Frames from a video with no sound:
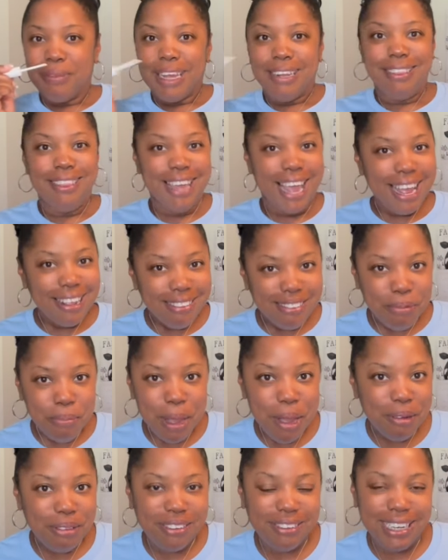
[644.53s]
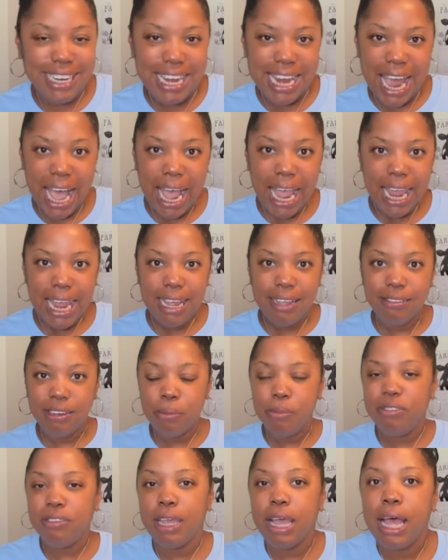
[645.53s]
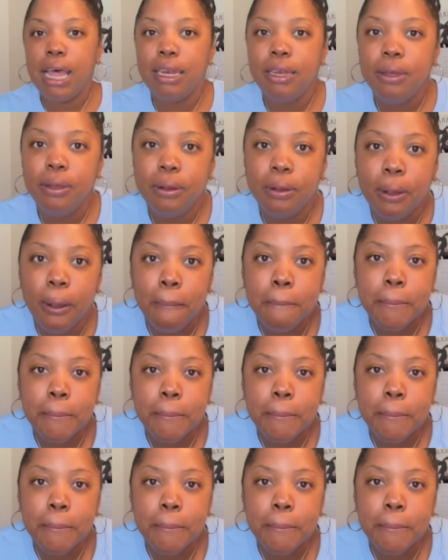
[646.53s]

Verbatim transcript: That smells nice. Let me see how I look.